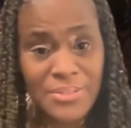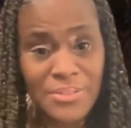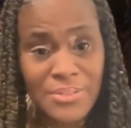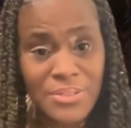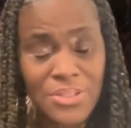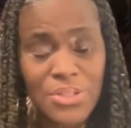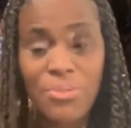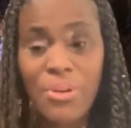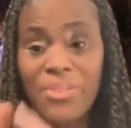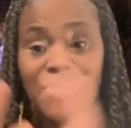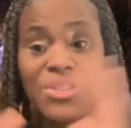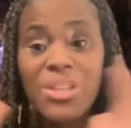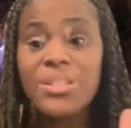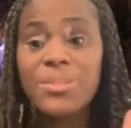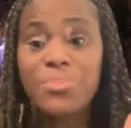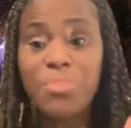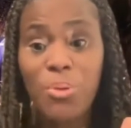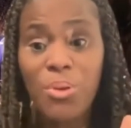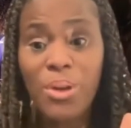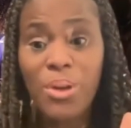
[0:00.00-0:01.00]
So at this
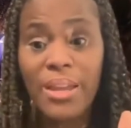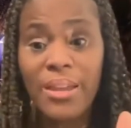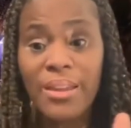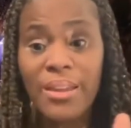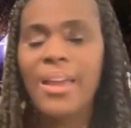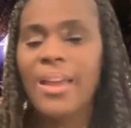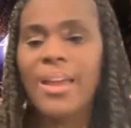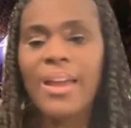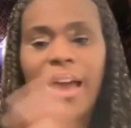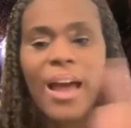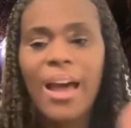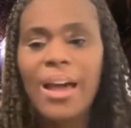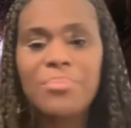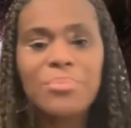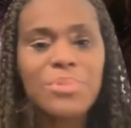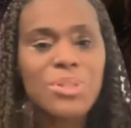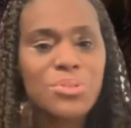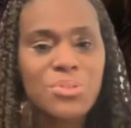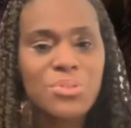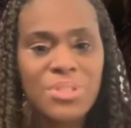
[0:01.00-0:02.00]
point,
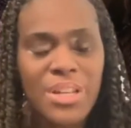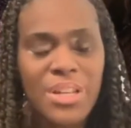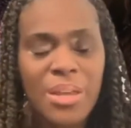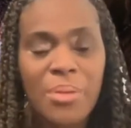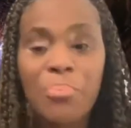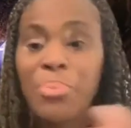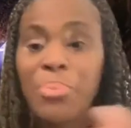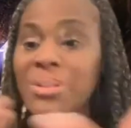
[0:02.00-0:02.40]
I'm losing it.